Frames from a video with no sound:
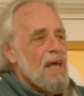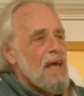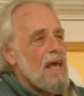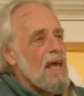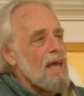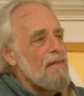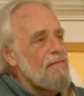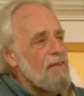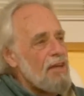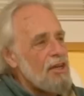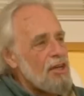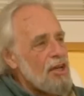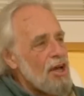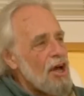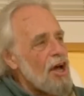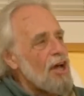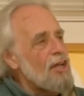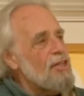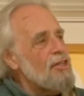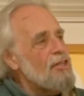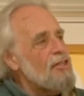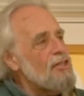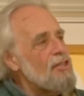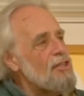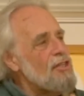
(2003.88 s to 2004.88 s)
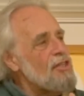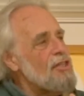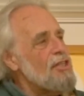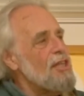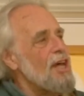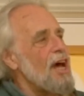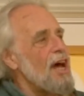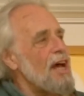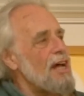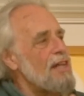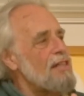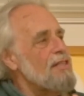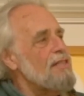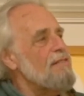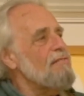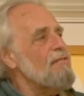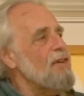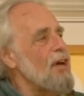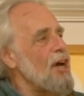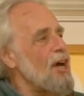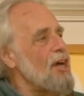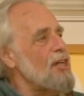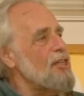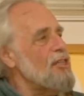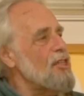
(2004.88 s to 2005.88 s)
And Vedanta is the science of
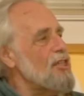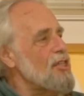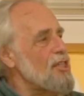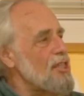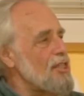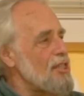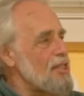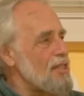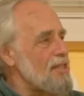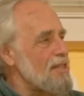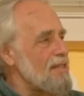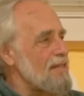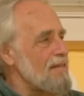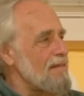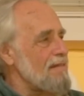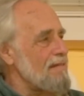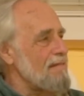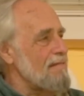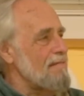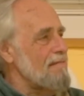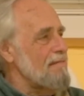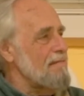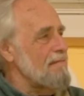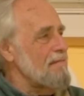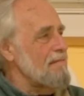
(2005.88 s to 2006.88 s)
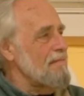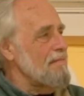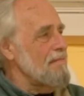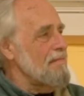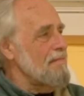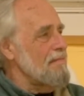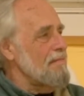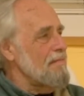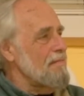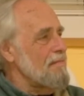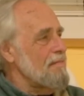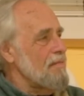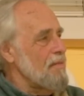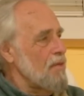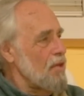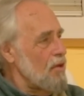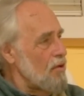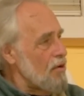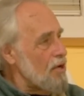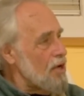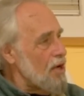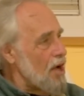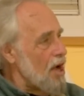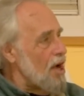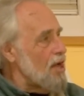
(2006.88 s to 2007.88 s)
consciousness.
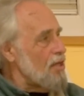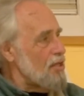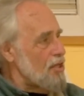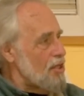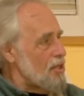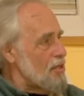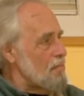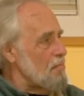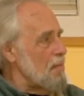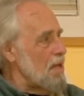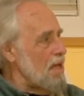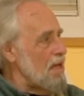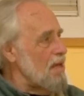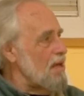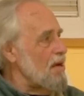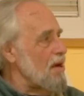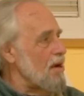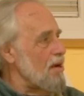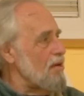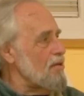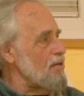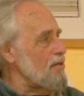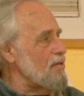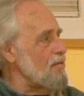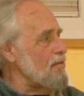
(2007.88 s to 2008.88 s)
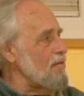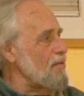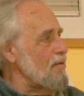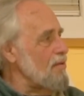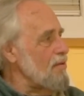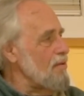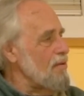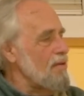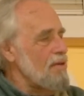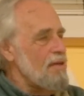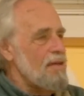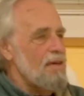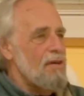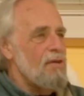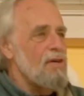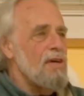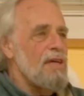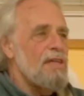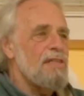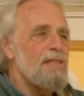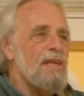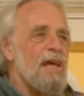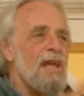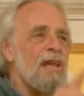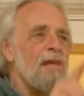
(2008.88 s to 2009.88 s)
You're a conscious being, aren't you?
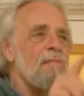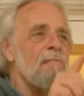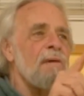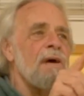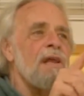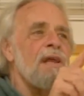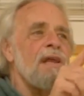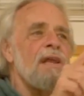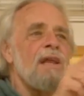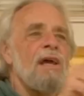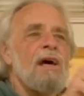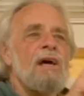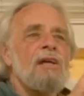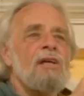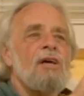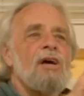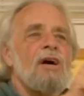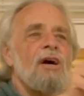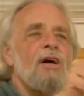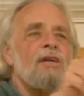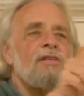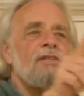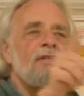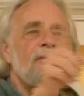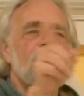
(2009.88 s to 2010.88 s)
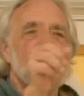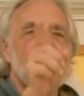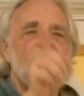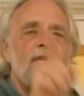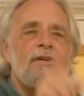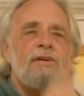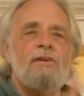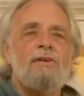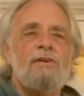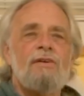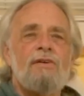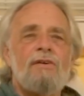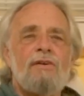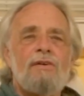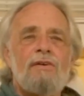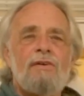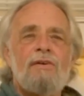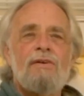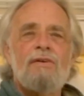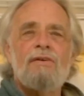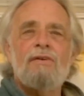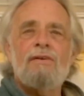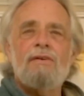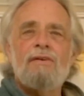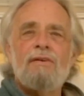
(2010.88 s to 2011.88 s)
Is anybody not conscious here?
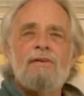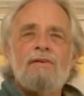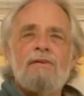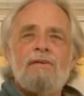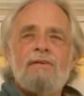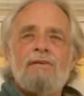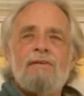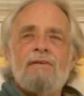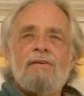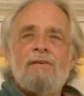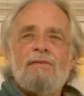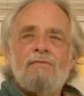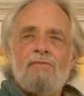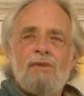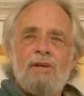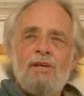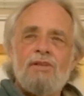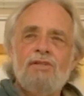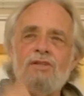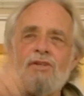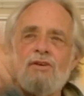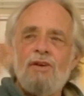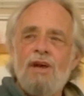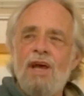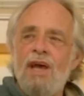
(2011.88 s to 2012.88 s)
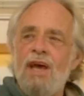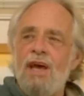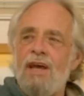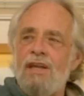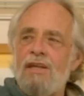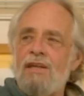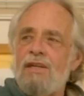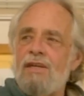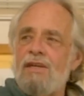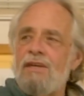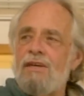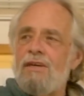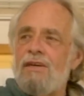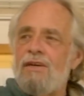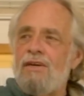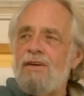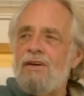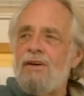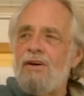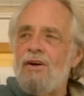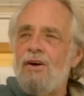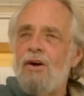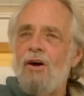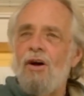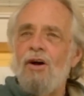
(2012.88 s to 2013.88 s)
Raise your hand.
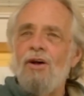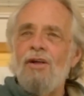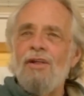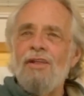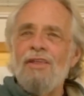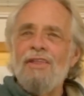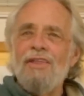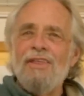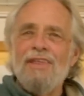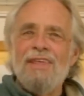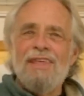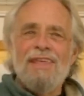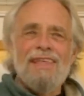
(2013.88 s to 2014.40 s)
All